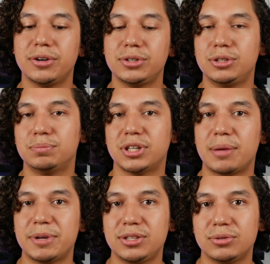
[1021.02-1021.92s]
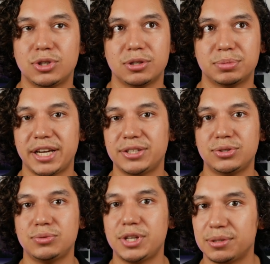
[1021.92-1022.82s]
going to plummet you to the place
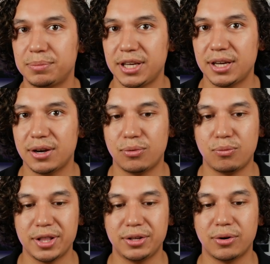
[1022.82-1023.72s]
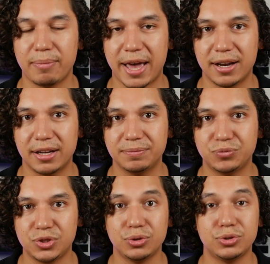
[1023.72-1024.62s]
you need to be with your mana
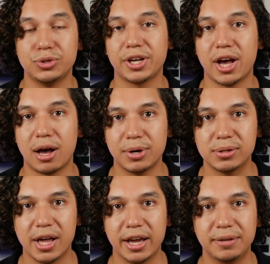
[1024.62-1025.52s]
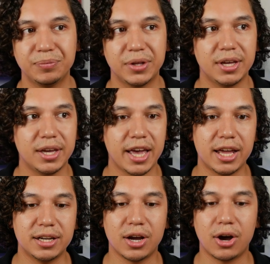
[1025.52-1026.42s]
to do the combo line.
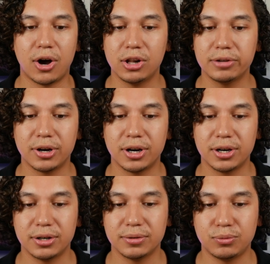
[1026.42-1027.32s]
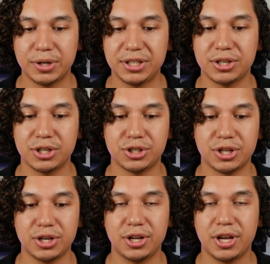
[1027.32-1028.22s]
And all of our win
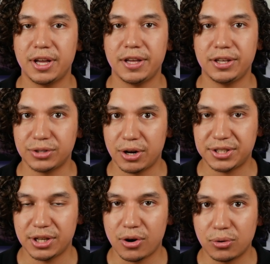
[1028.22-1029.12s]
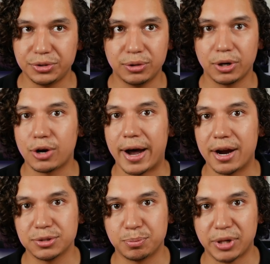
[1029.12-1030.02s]
condition, you'll notice it only
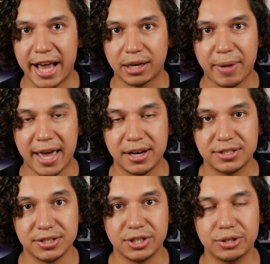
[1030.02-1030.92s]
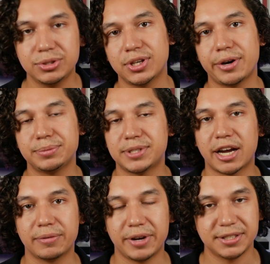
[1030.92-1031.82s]
requires black mana to do, so
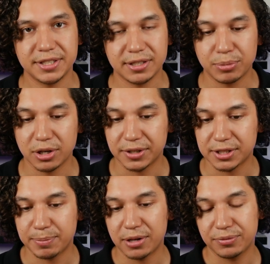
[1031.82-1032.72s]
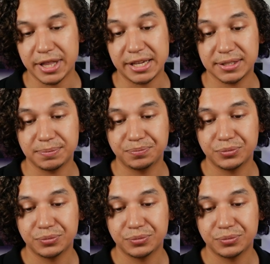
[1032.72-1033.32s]
Sacrifice is the perfect spell for this.